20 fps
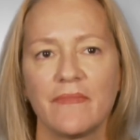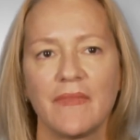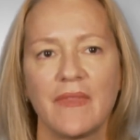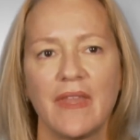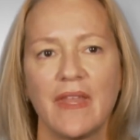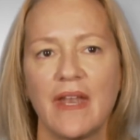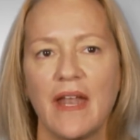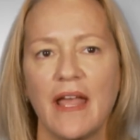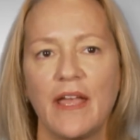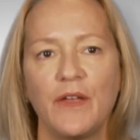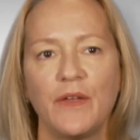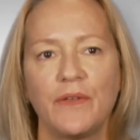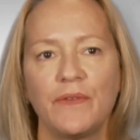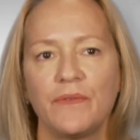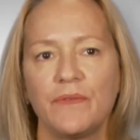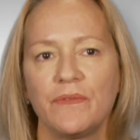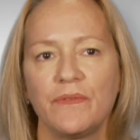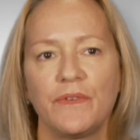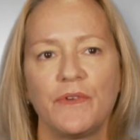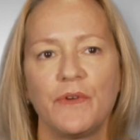I
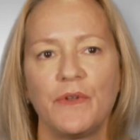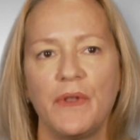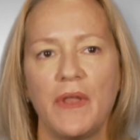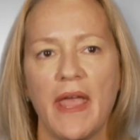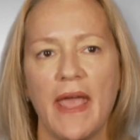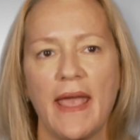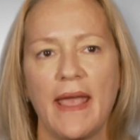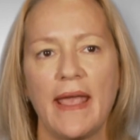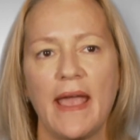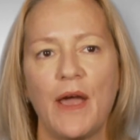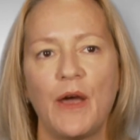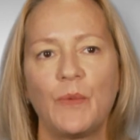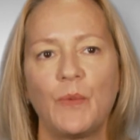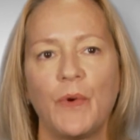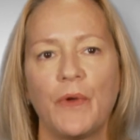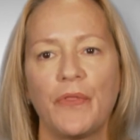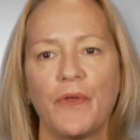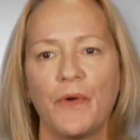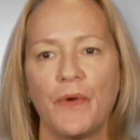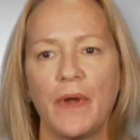couldn't hang out
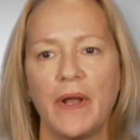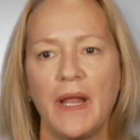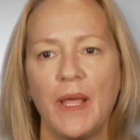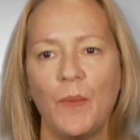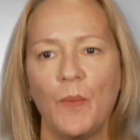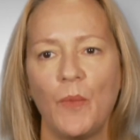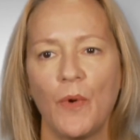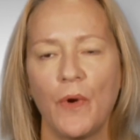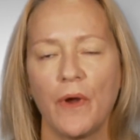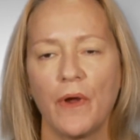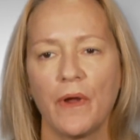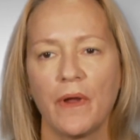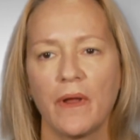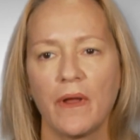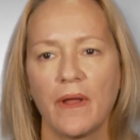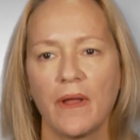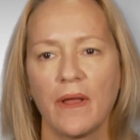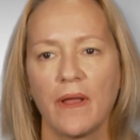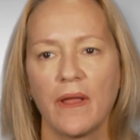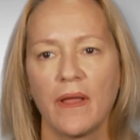with her anymore.
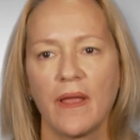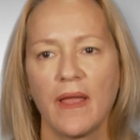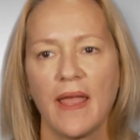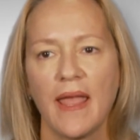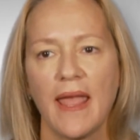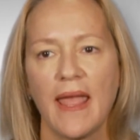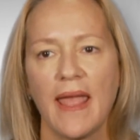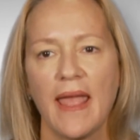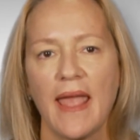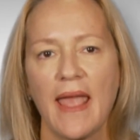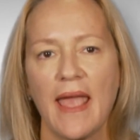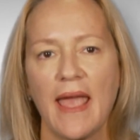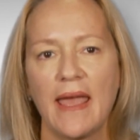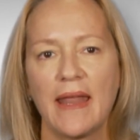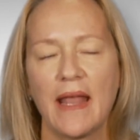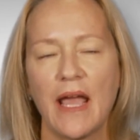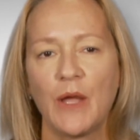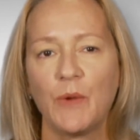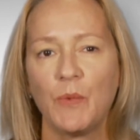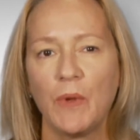
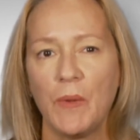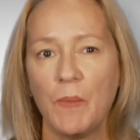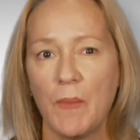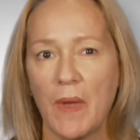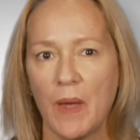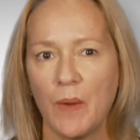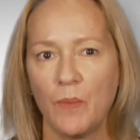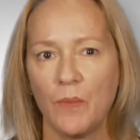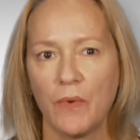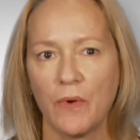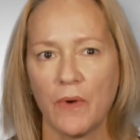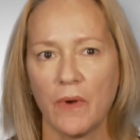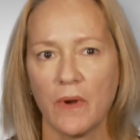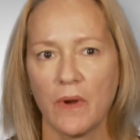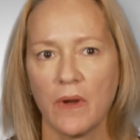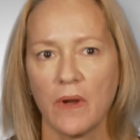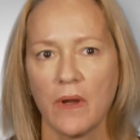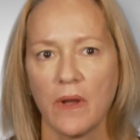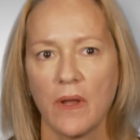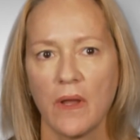And I remember